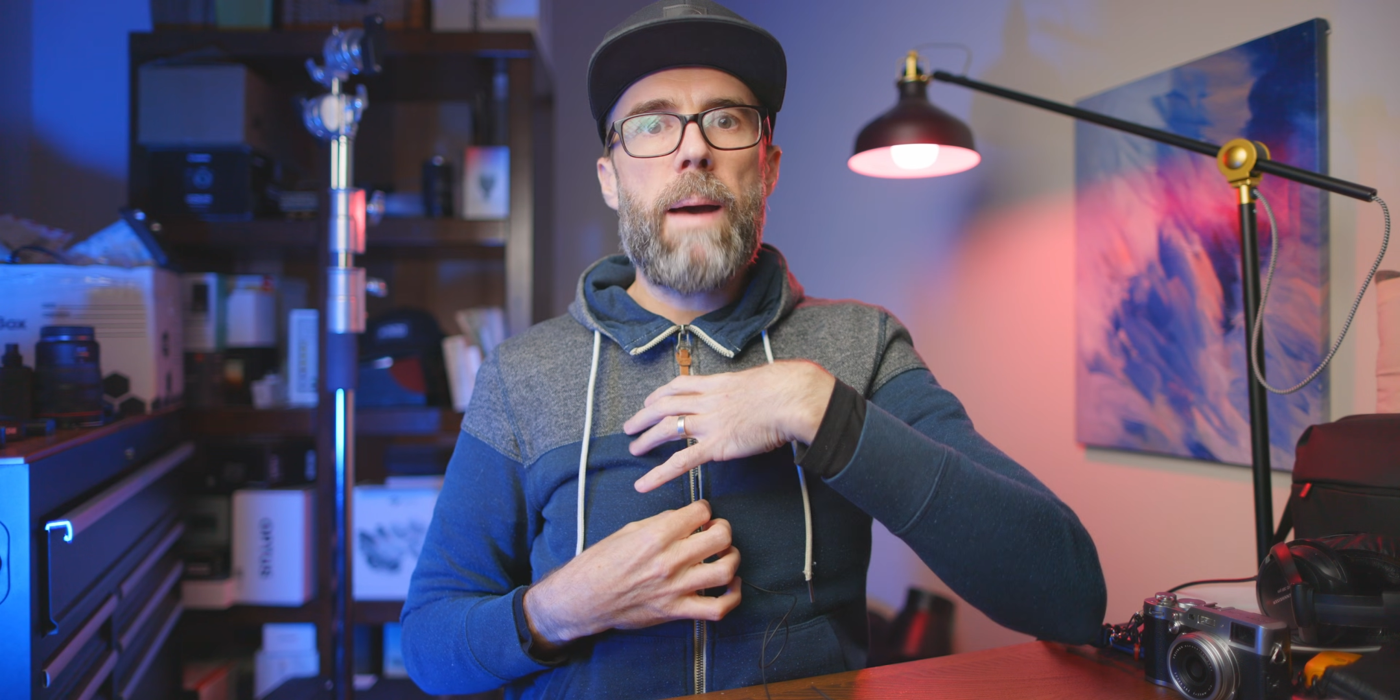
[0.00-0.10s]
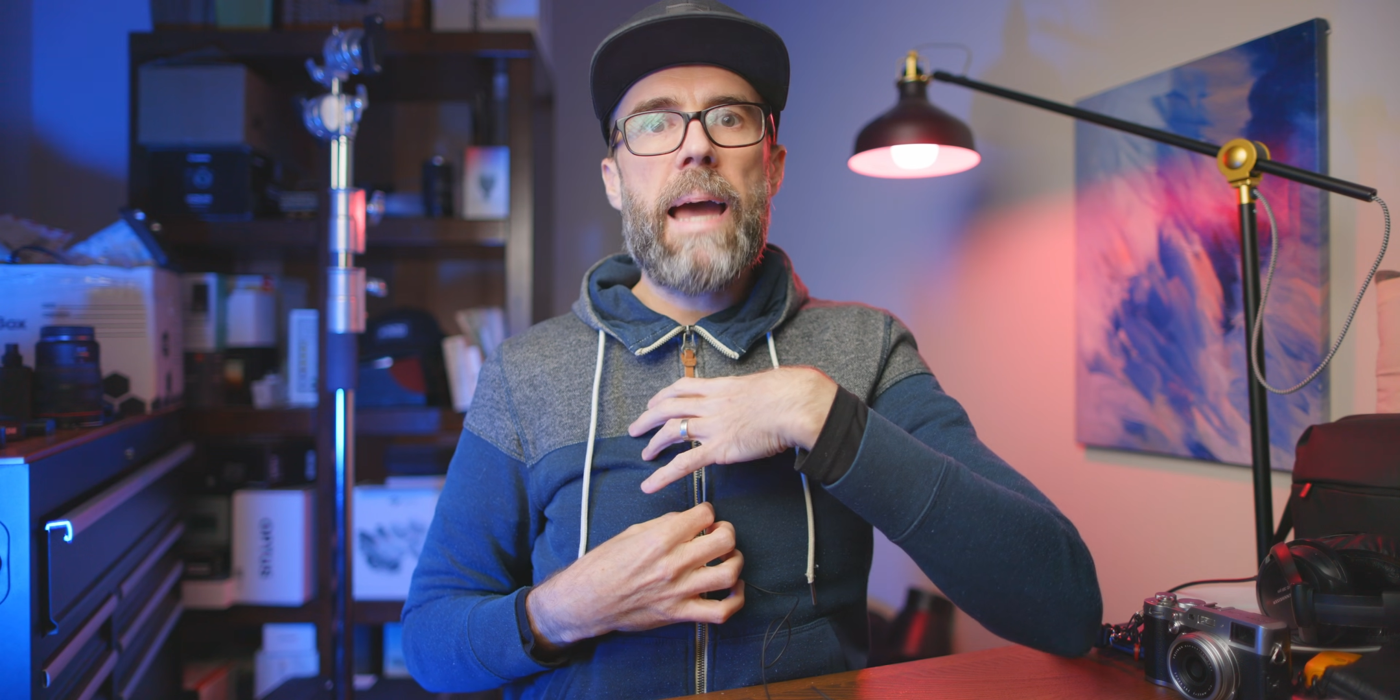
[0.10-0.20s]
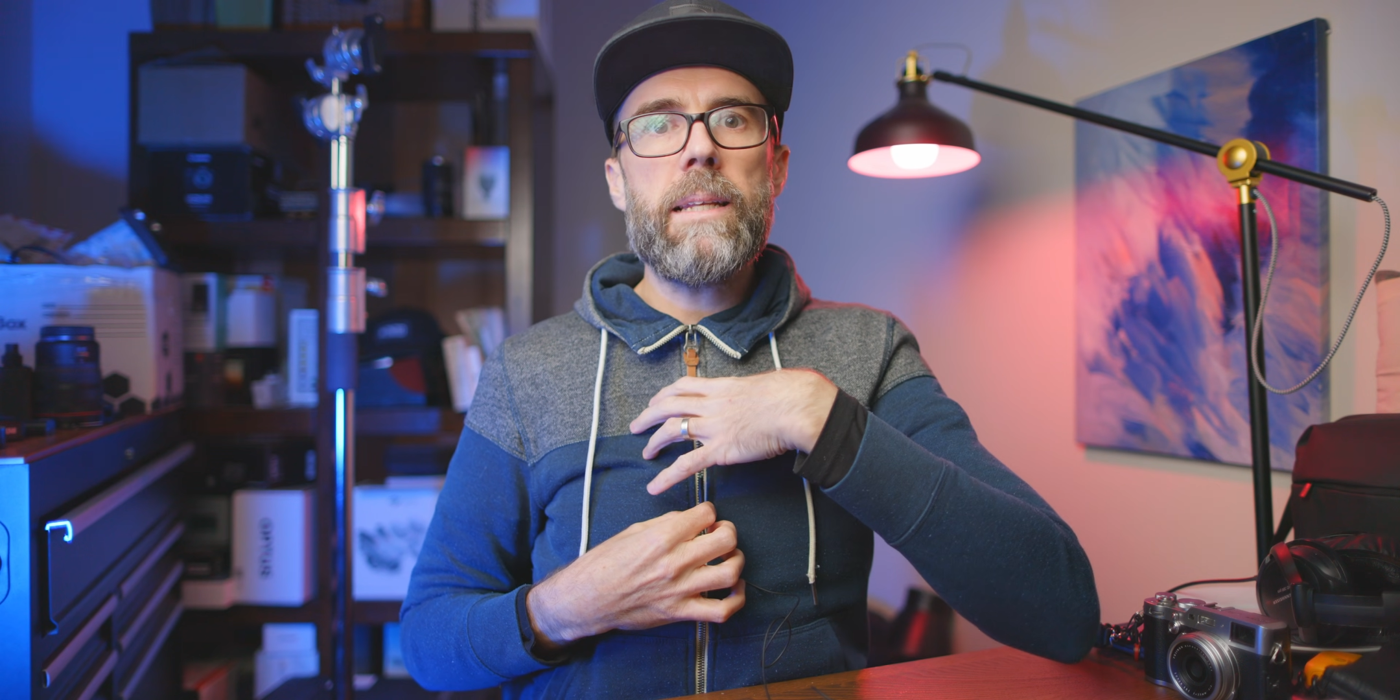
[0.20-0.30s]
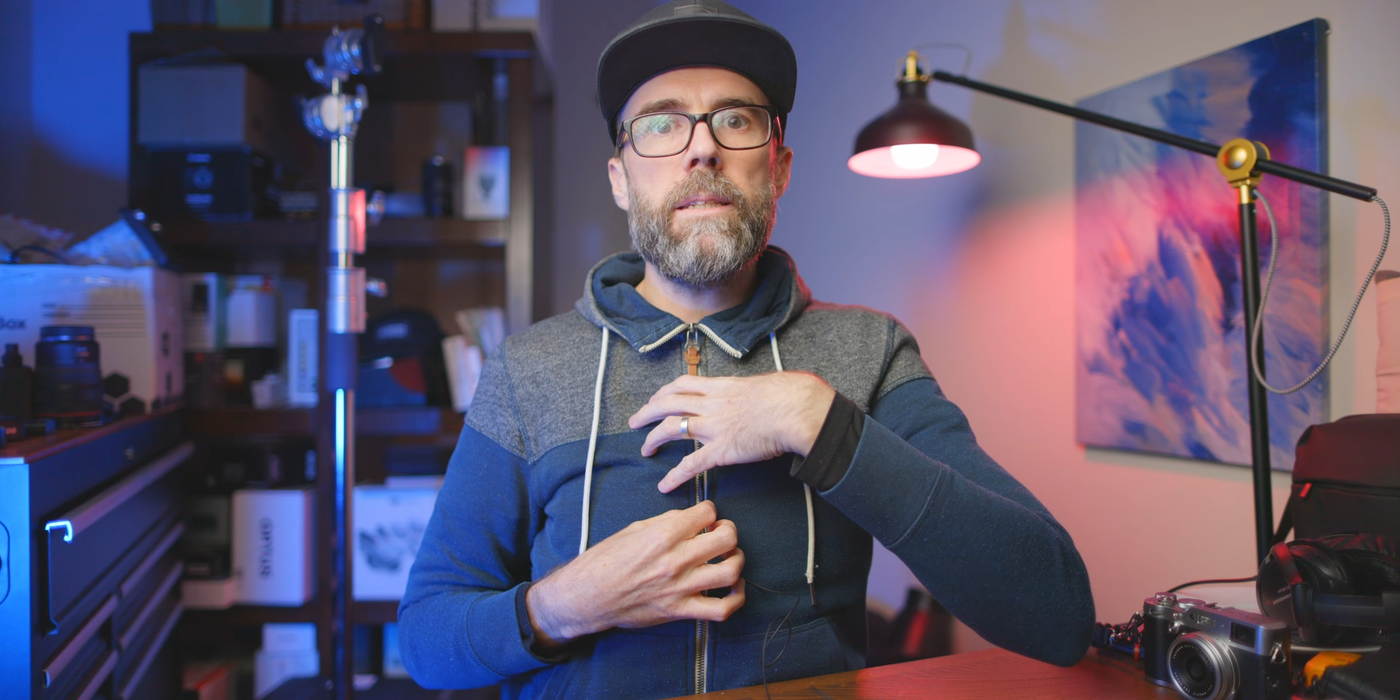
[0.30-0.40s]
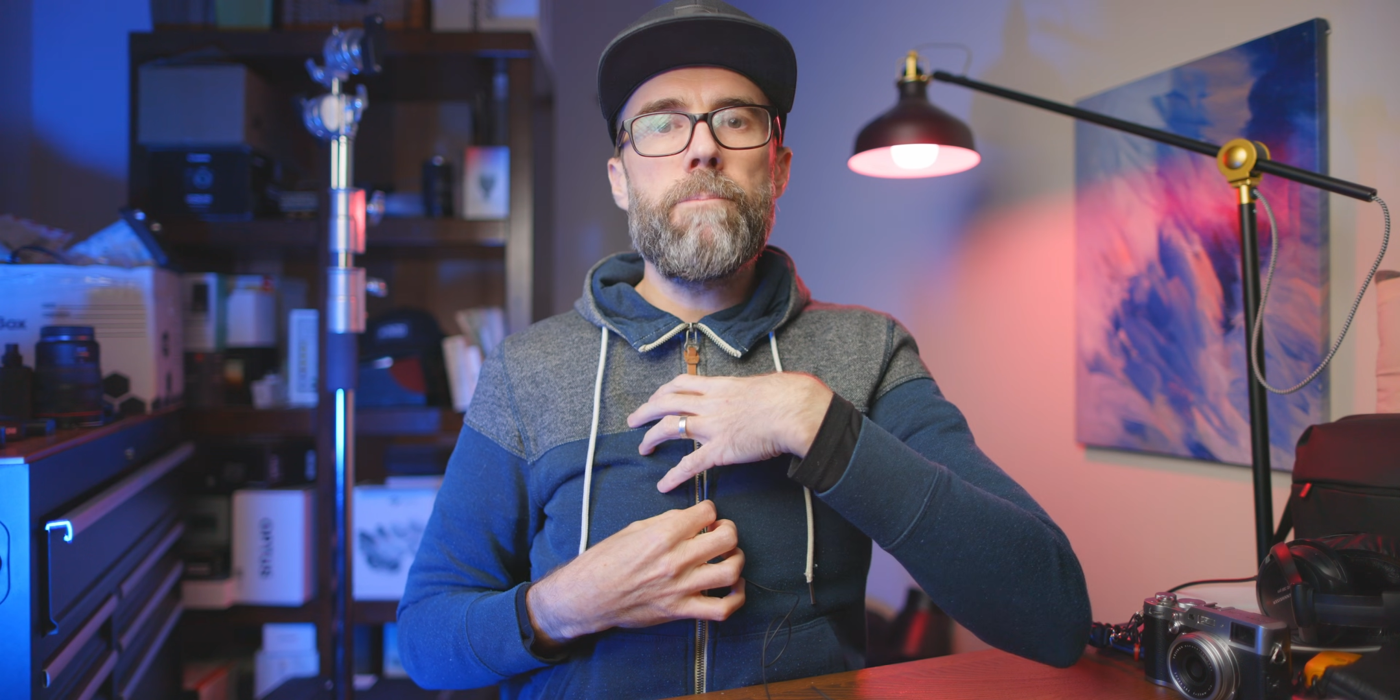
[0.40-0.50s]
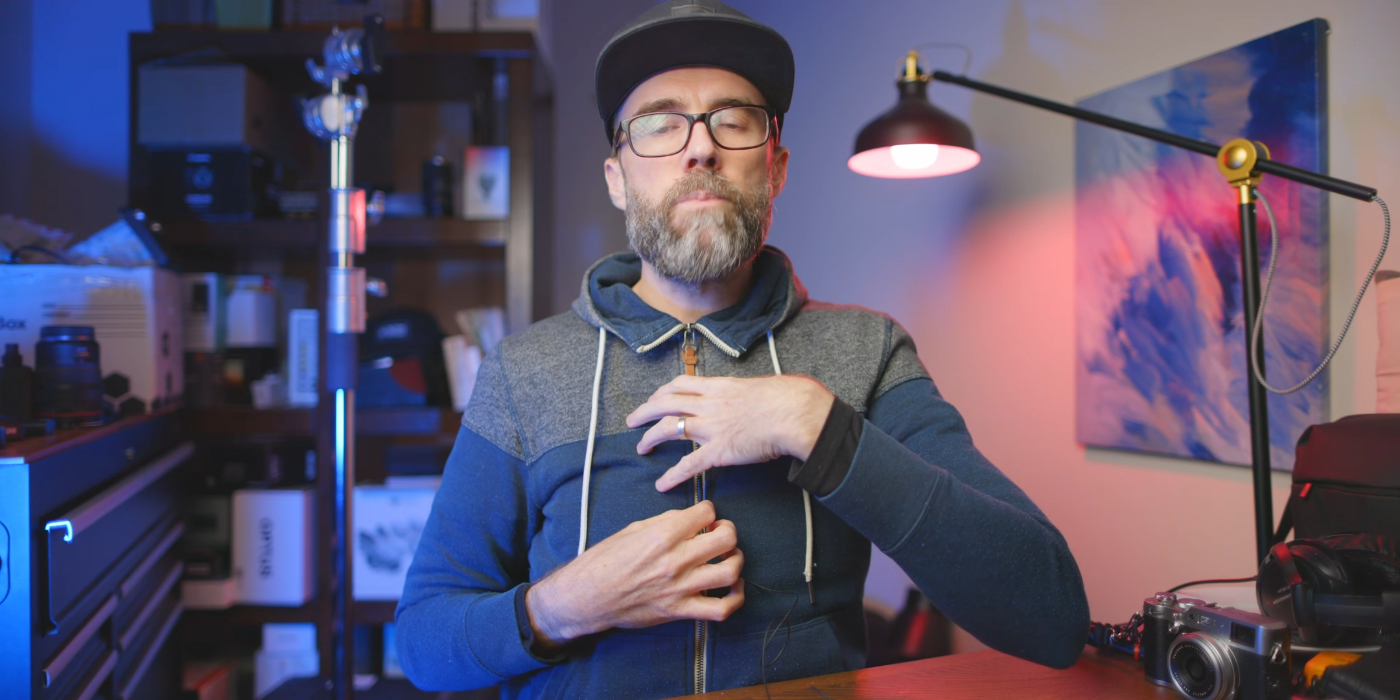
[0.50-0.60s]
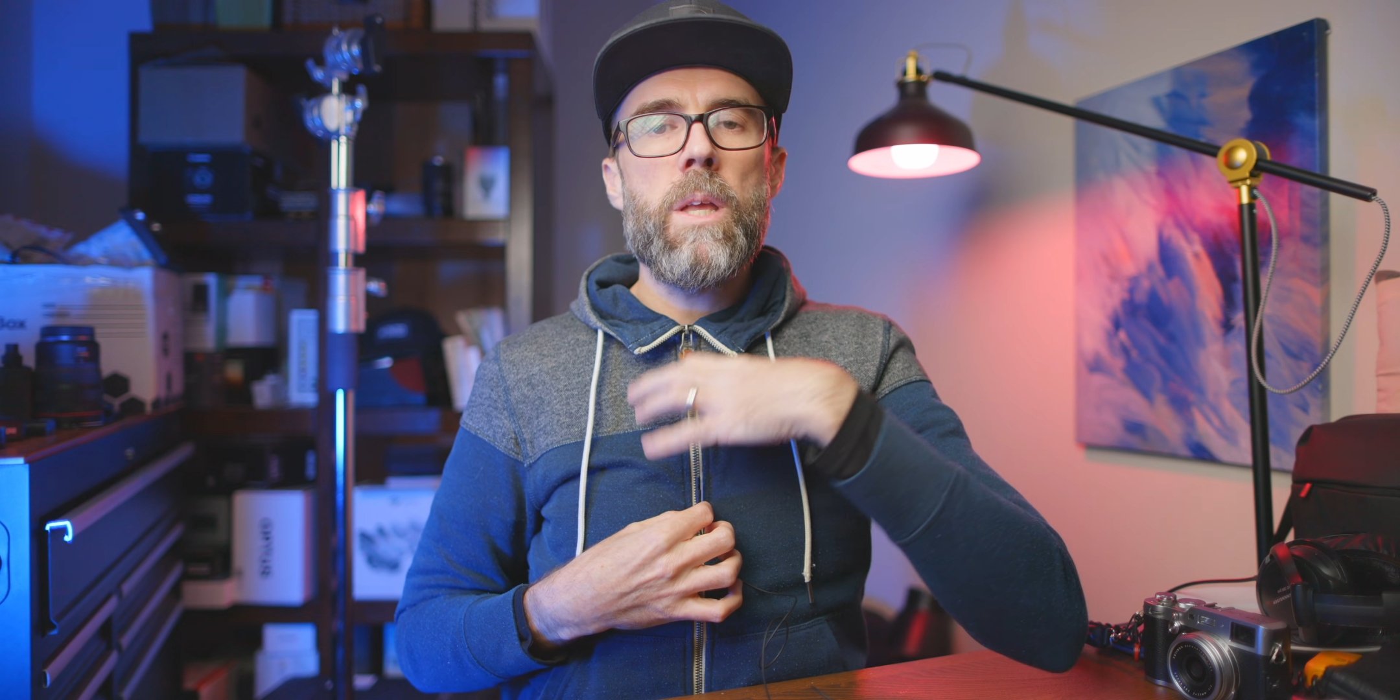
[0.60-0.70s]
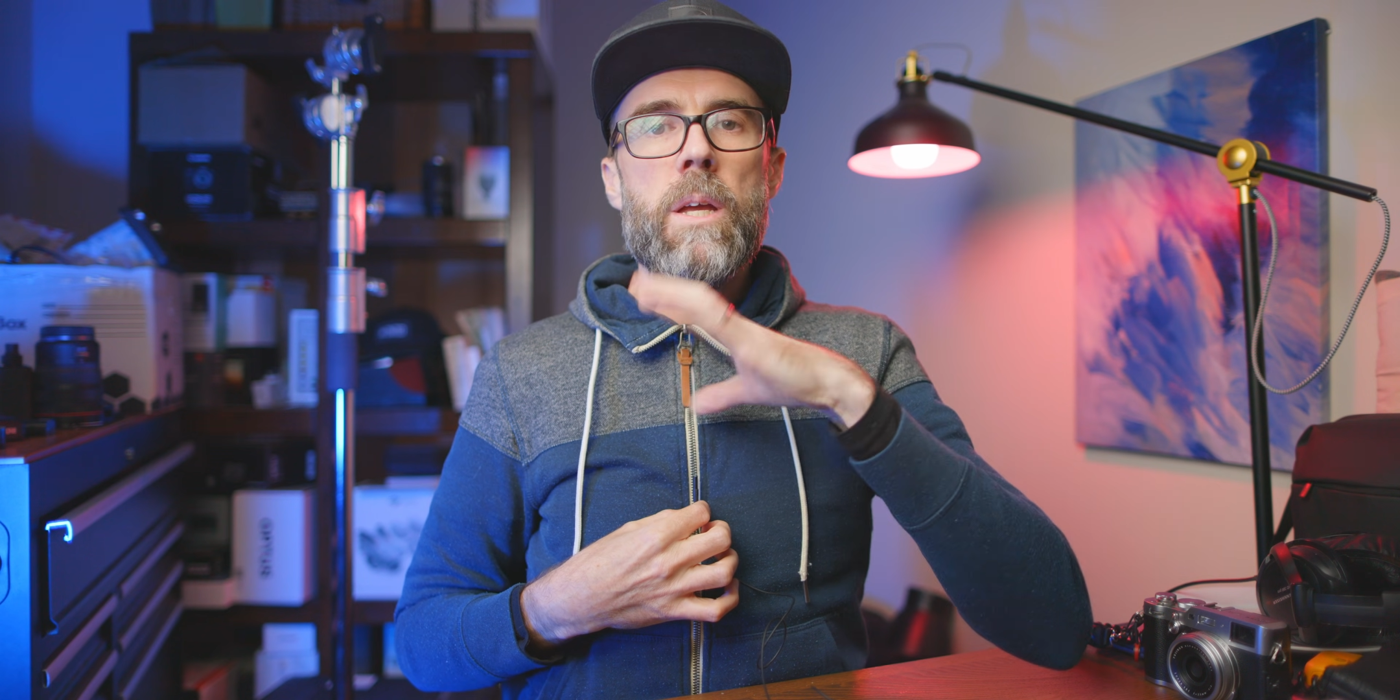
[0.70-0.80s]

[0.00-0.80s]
pattern